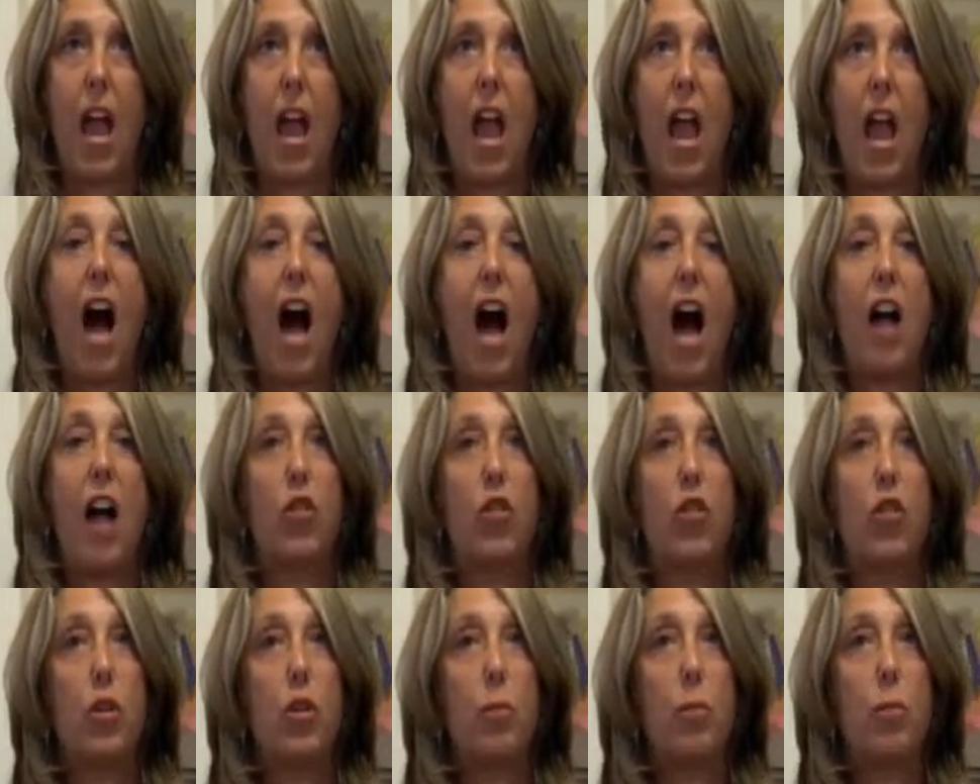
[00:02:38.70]
I'll
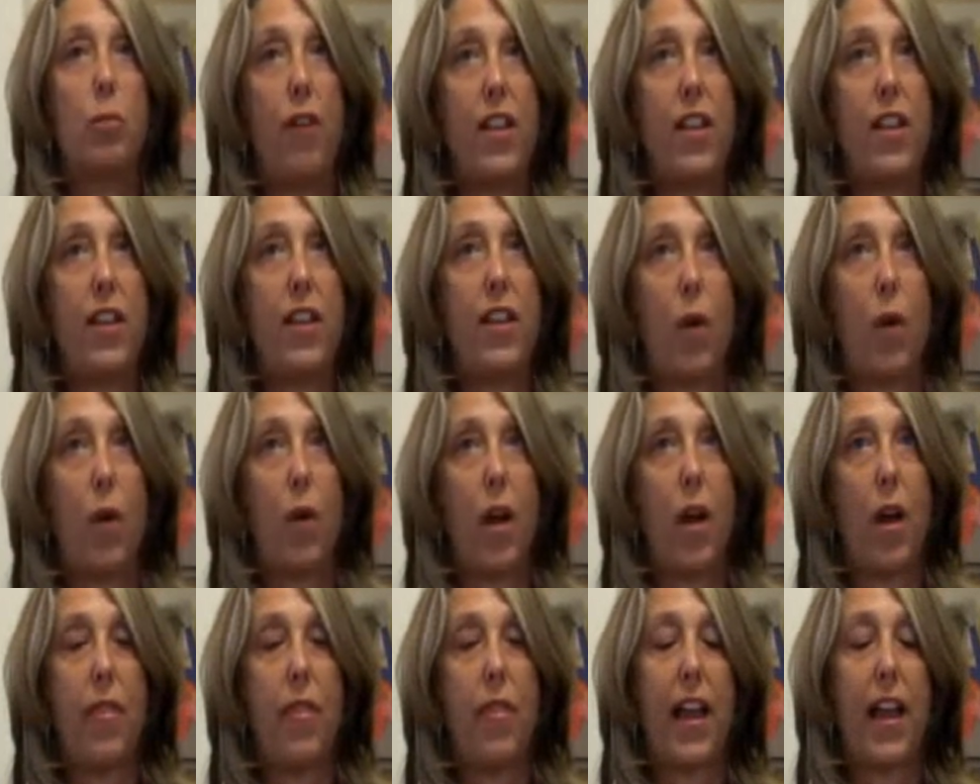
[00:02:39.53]
also provide you
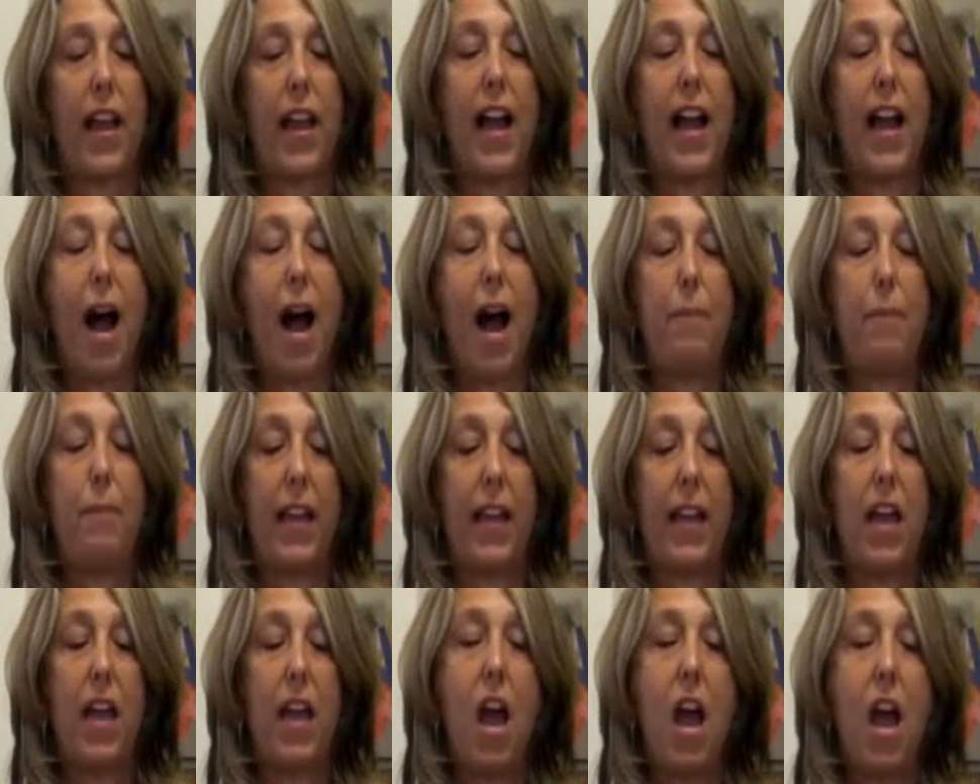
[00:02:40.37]
with a
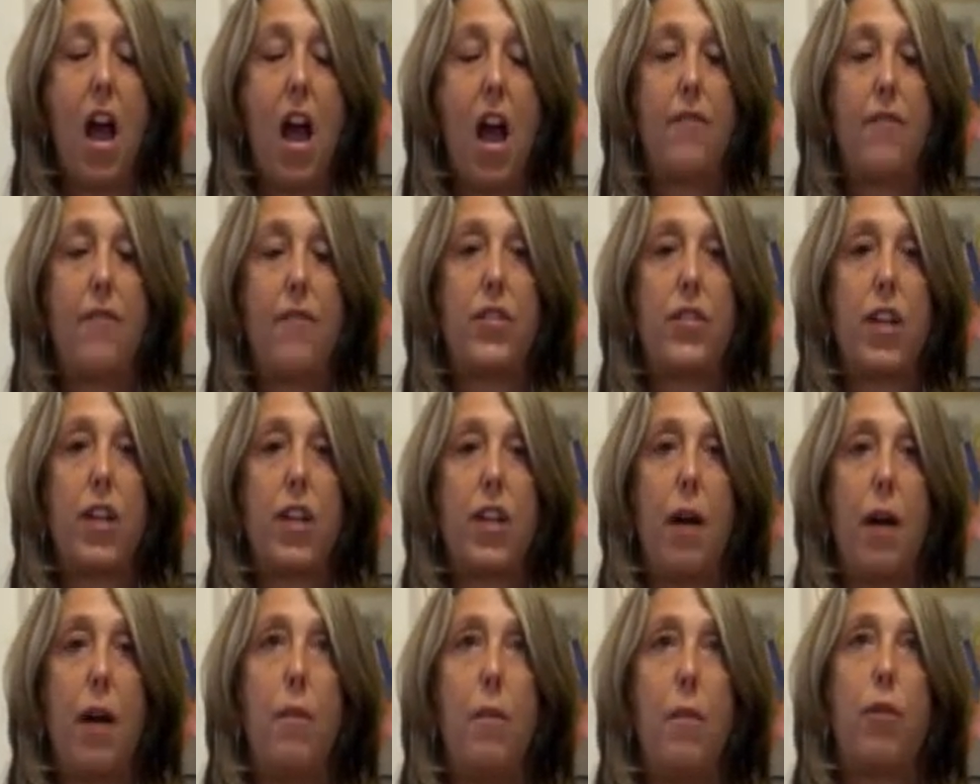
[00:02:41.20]
copy of
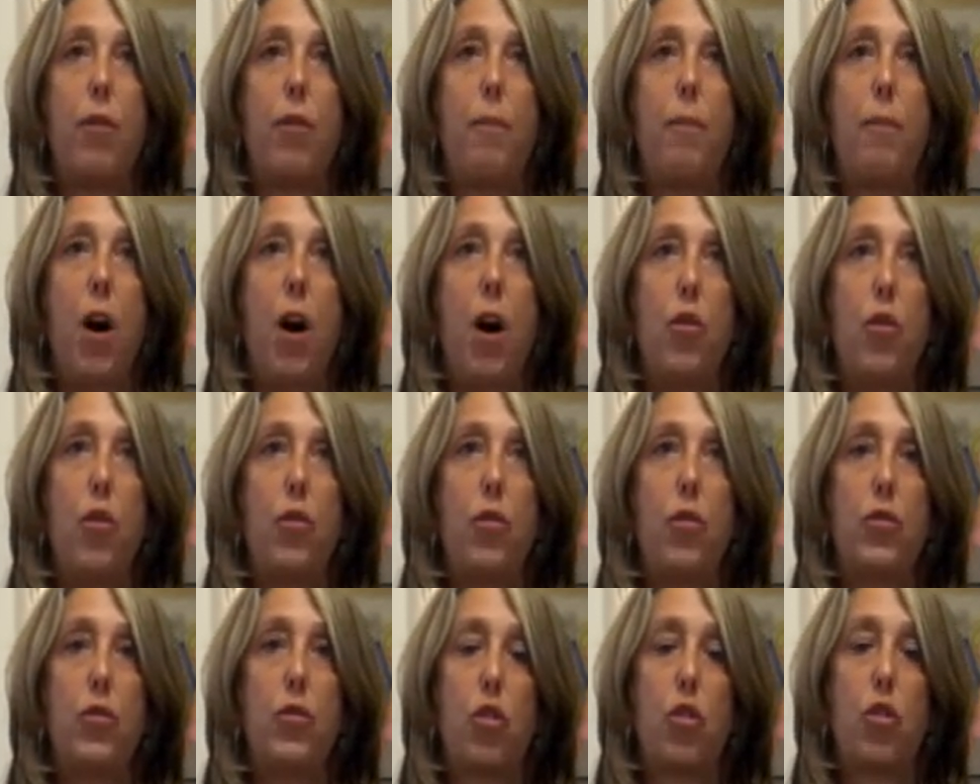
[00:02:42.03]
some
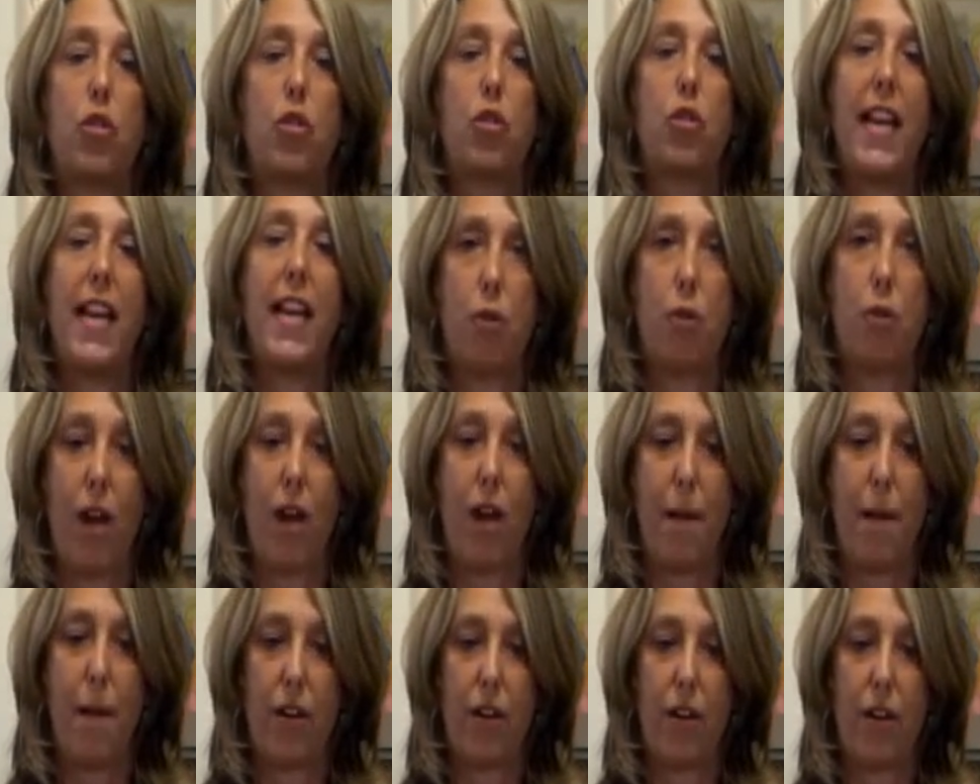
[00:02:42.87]
proposed grading
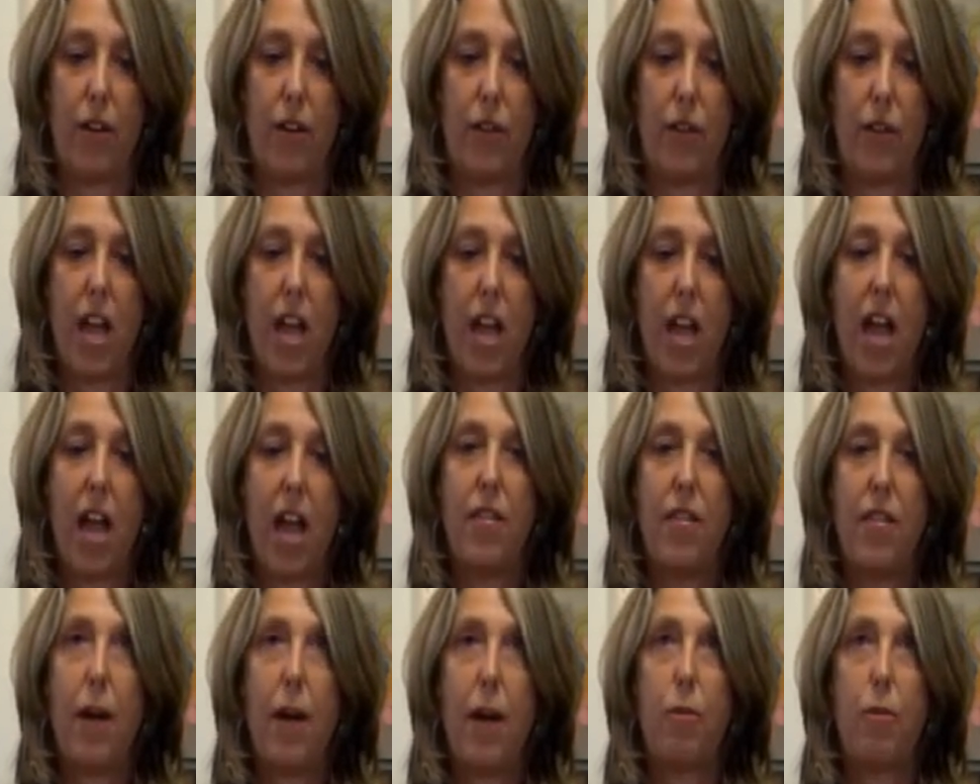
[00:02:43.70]
parameters
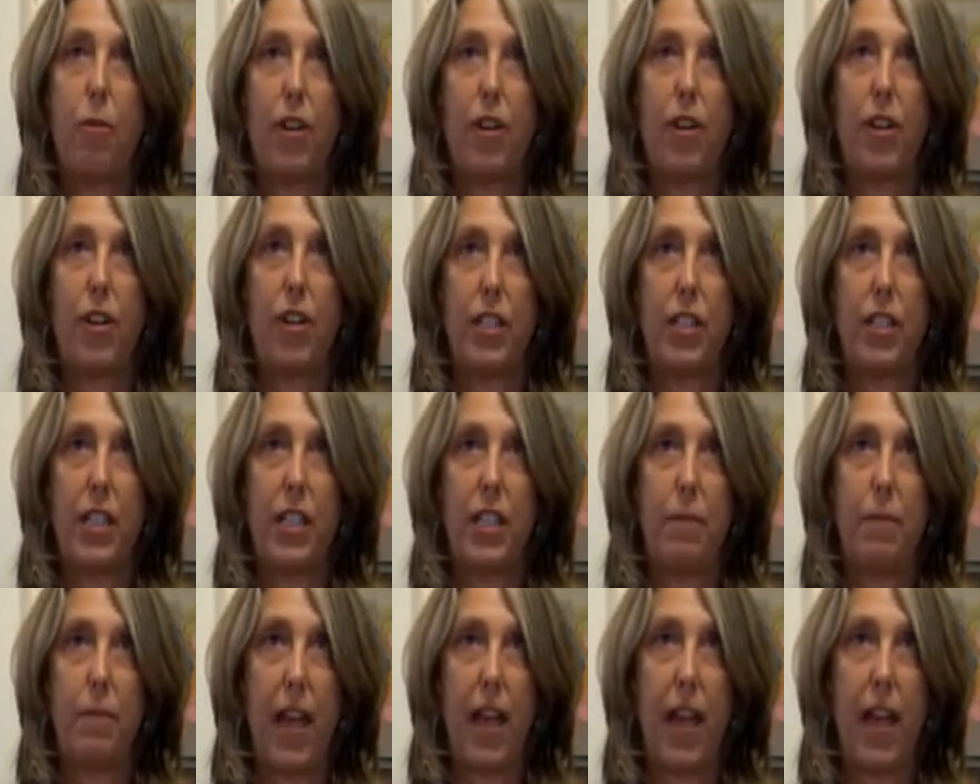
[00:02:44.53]
that are
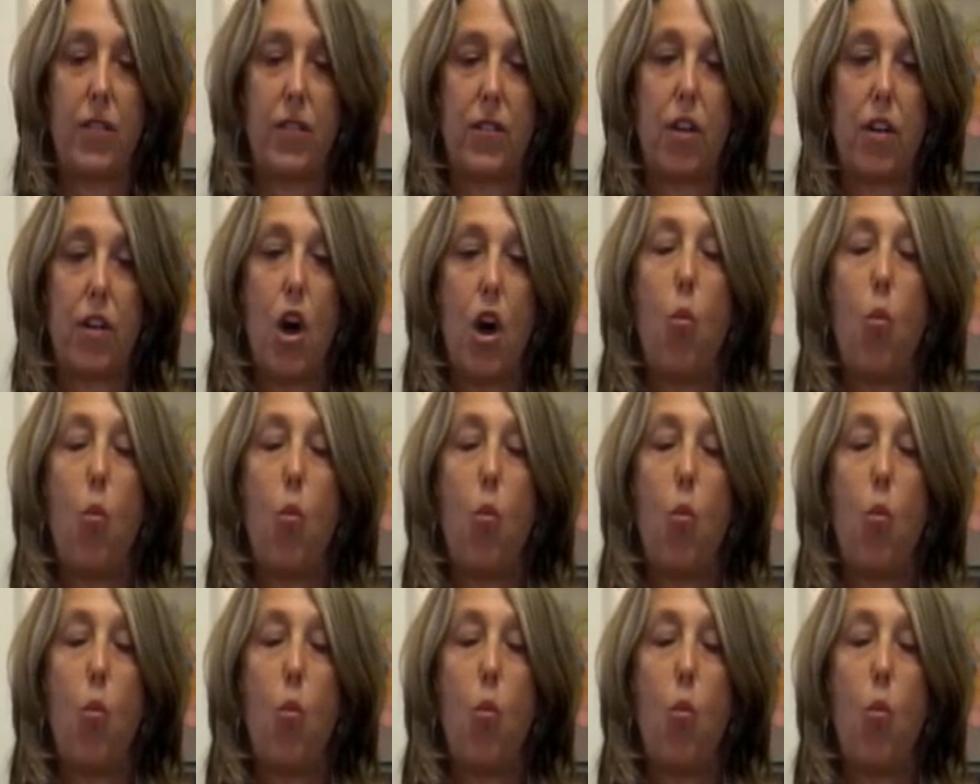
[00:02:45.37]
proficiency-based.